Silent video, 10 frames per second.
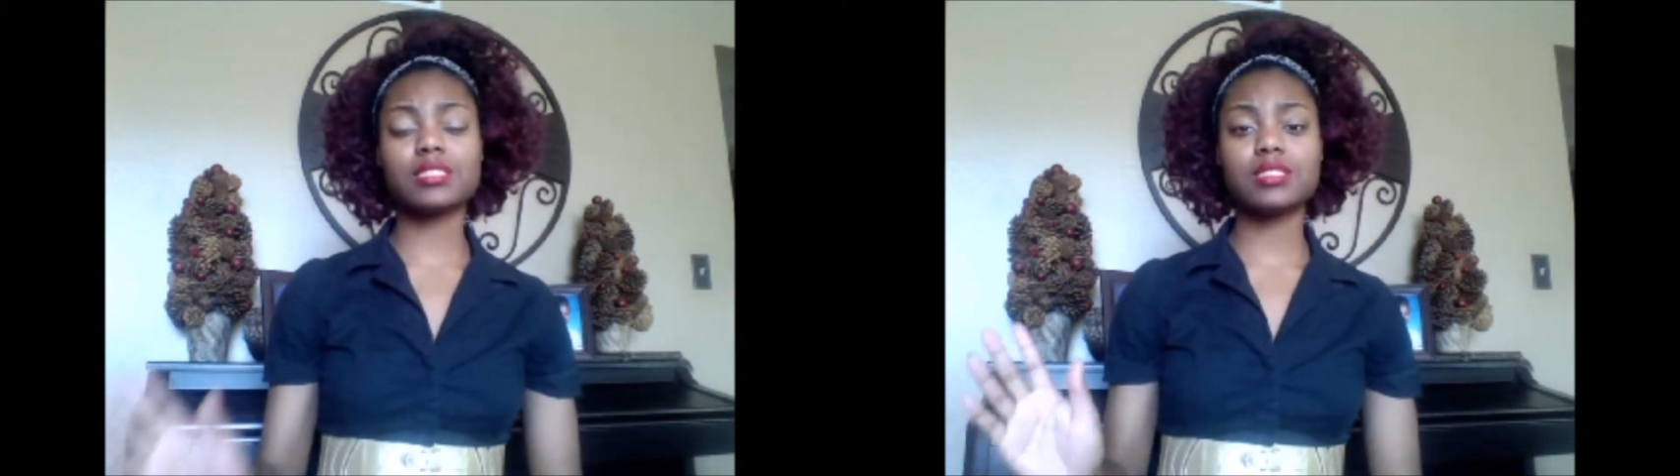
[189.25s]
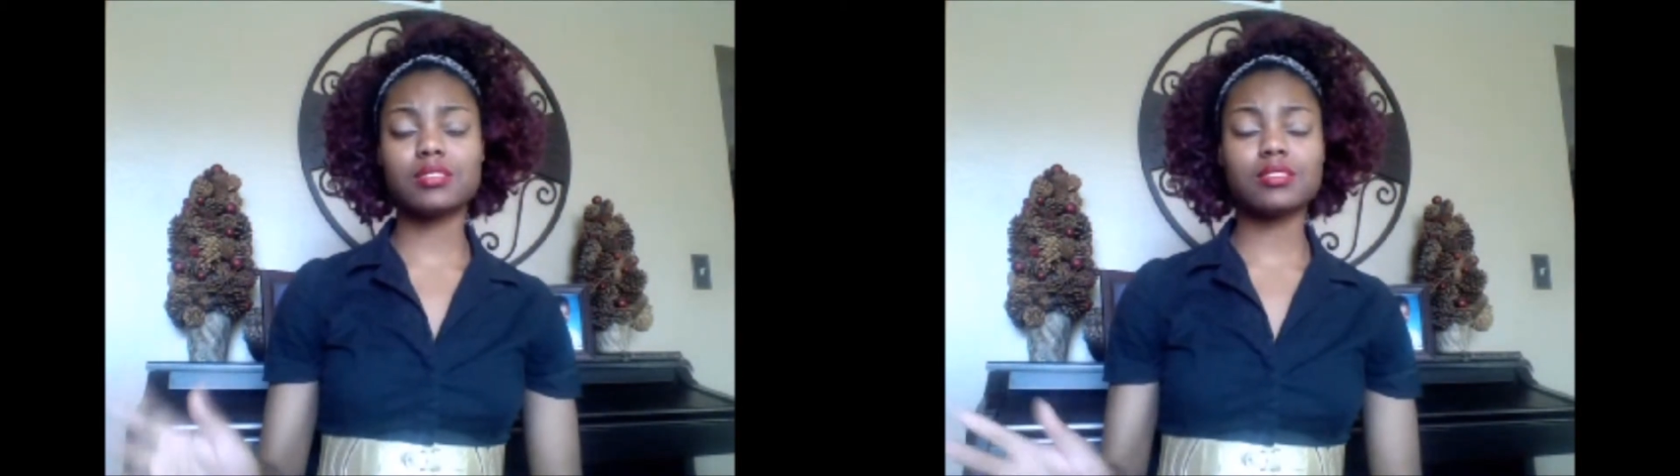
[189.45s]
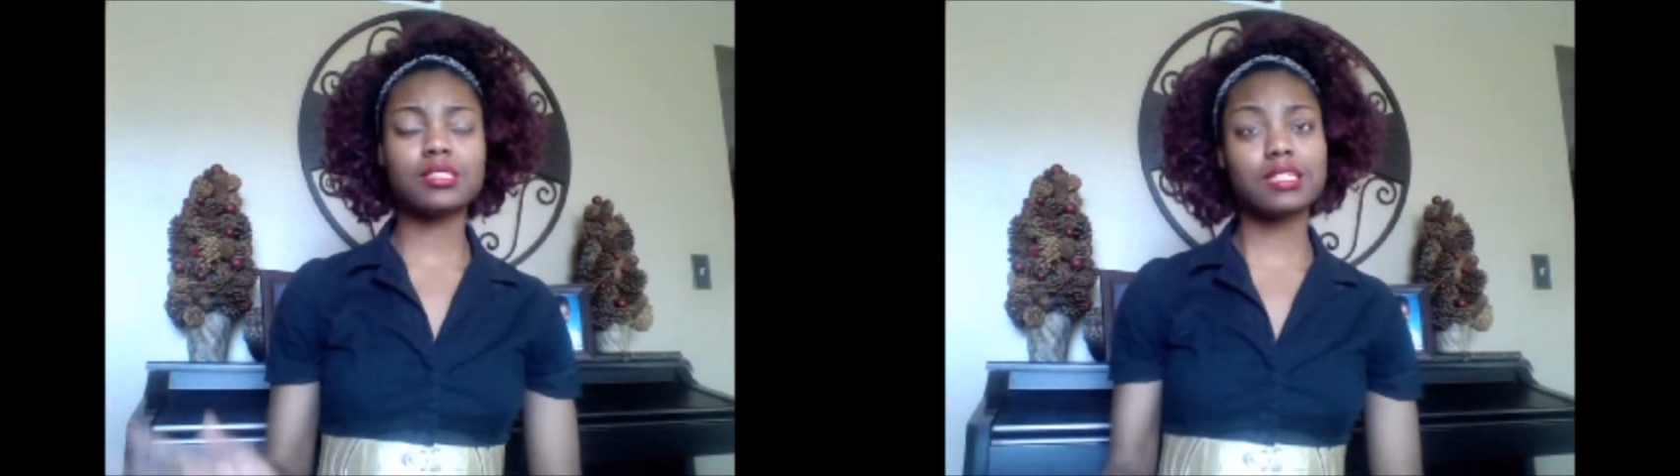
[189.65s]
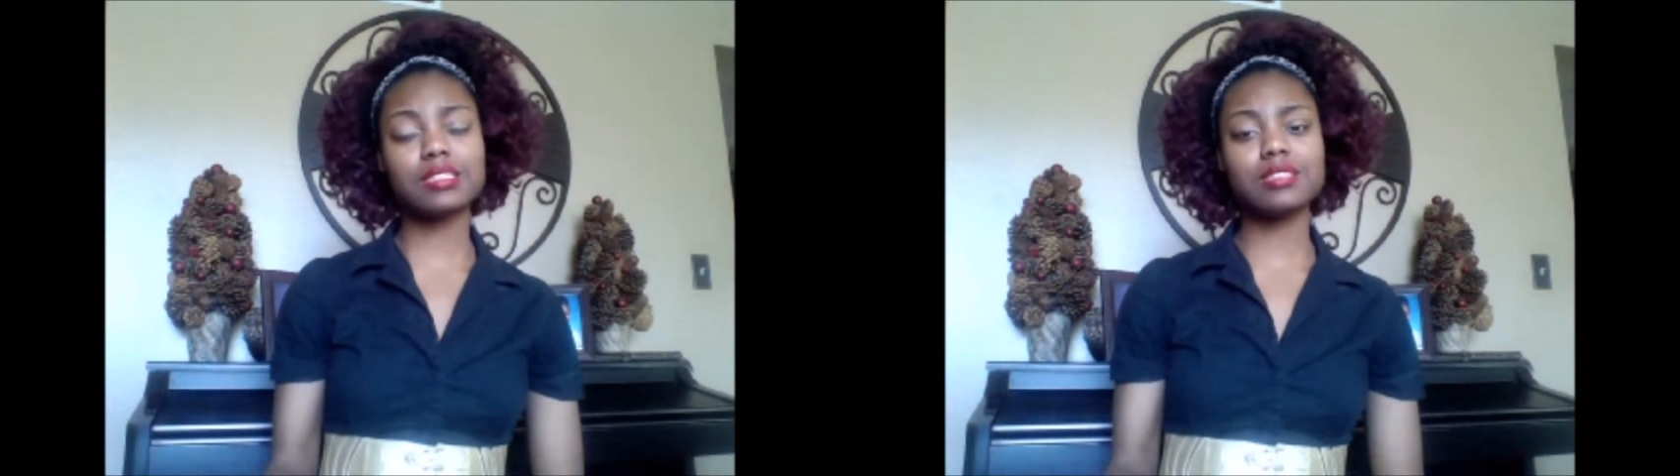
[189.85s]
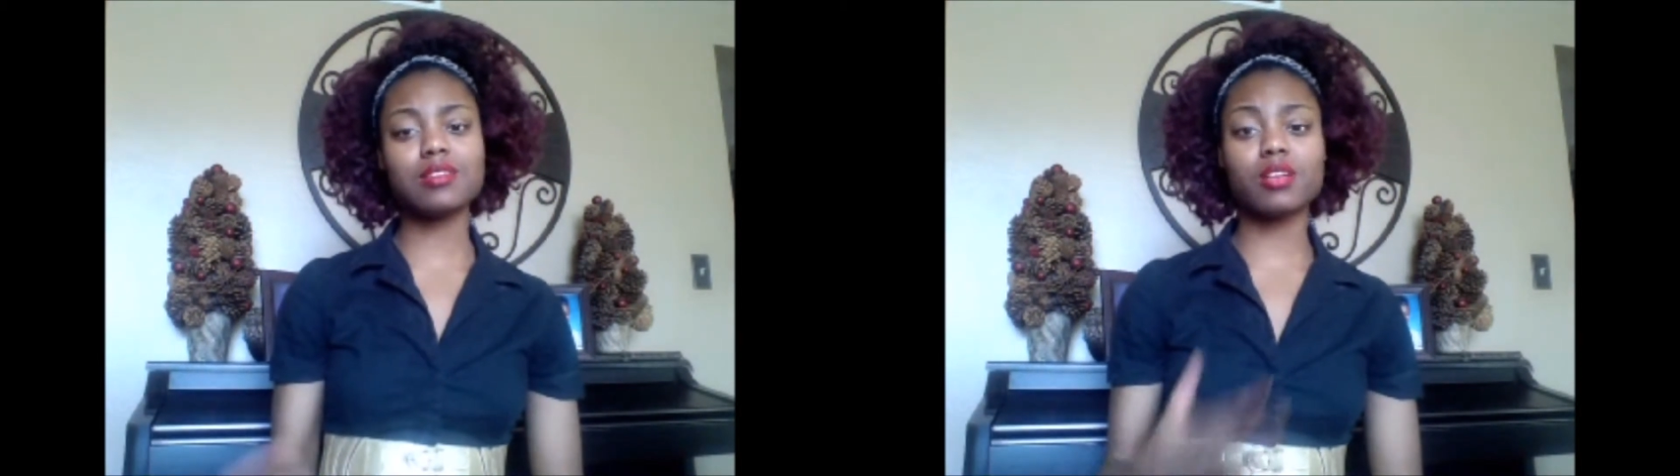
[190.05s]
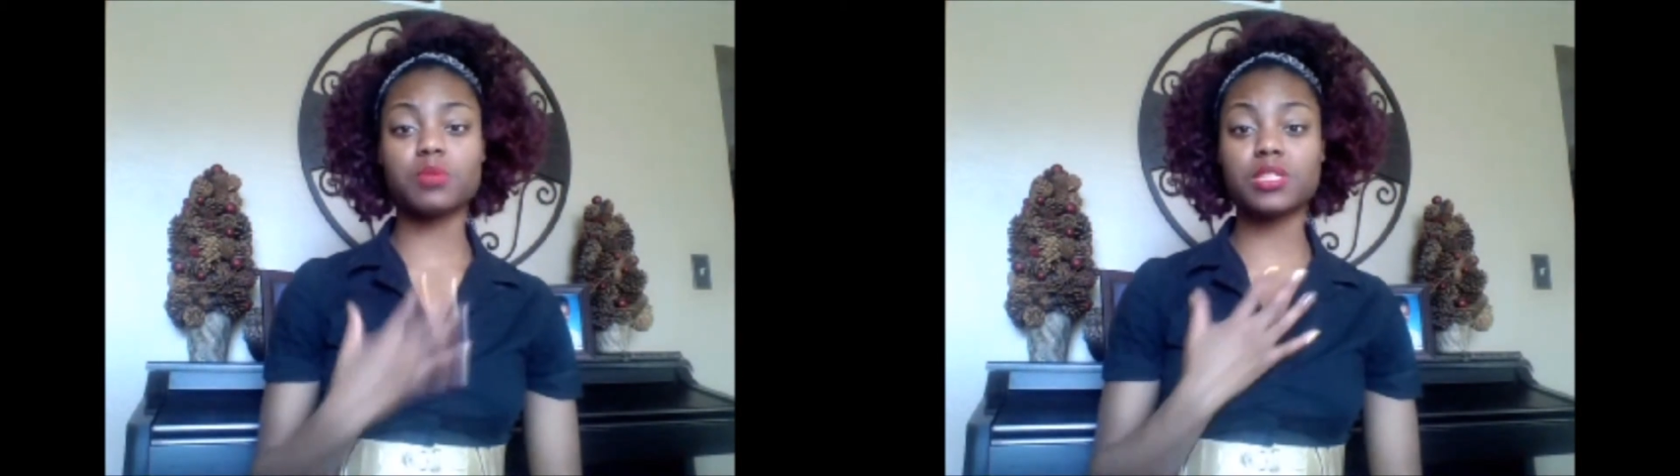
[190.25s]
It's $16.